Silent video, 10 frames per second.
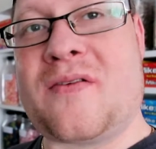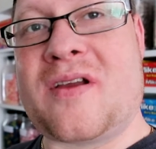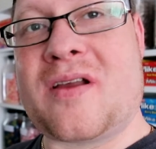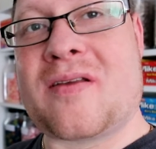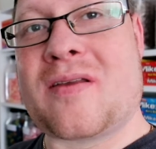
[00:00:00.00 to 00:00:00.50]
you
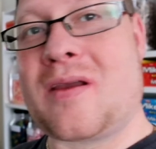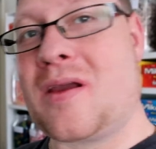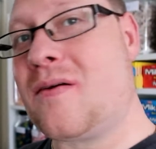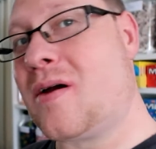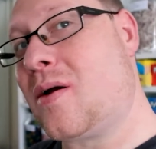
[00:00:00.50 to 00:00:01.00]
can see
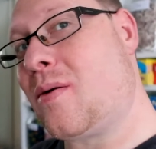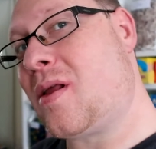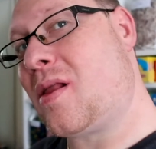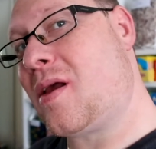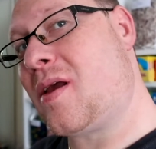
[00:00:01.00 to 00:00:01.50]
it very
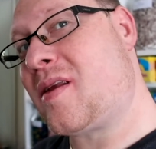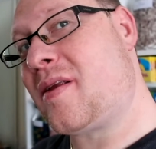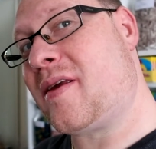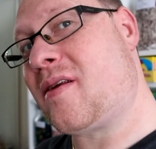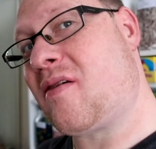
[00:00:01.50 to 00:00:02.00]
well, it still
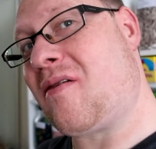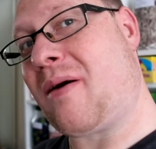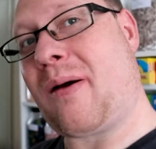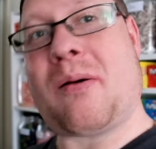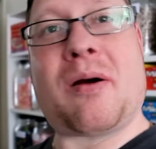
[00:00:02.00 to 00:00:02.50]
needs to grow
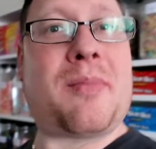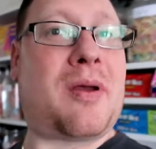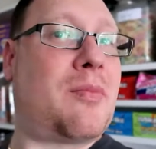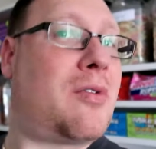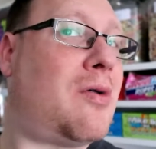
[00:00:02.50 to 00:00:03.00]
out a
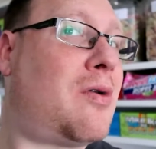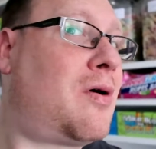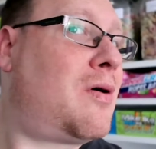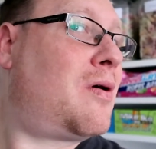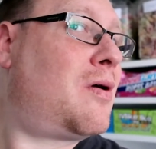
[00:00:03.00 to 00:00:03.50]
bit more.
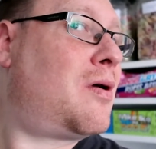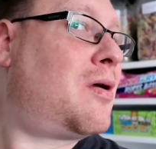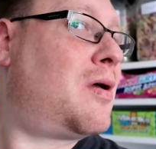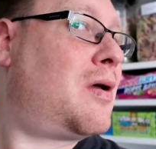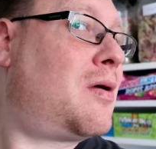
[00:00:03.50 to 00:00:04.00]

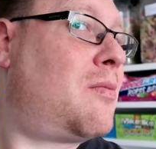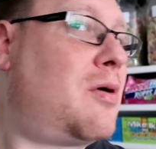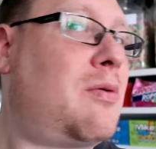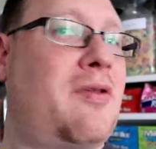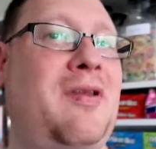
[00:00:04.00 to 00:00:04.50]
But
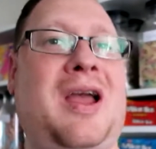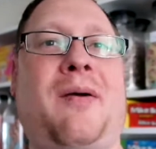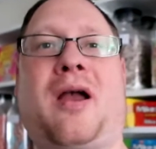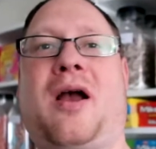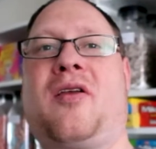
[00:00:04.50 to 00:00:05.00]
we'll see how
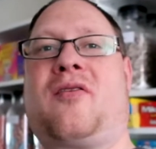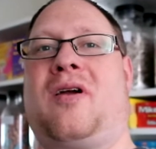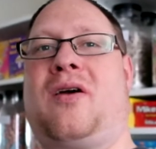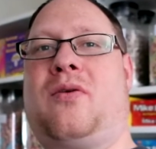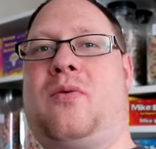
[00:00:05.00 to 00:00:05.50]
it goes
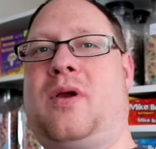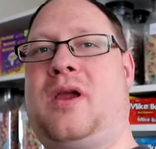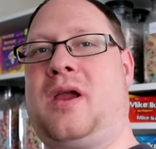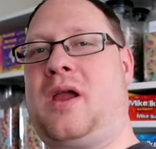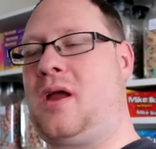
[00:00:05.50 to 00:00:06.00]
throughout the
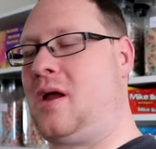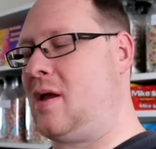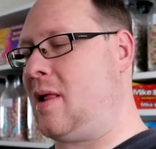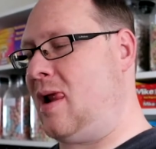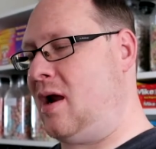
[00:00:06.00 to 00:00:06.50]
week.
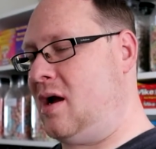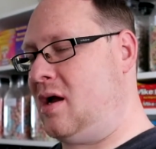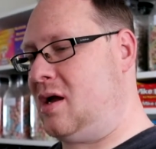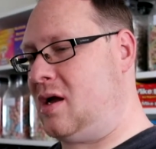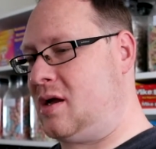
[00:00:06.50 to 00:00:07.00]

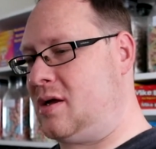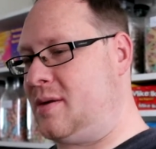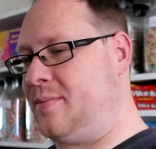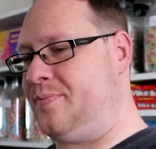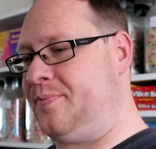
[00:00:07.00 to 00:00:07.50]
But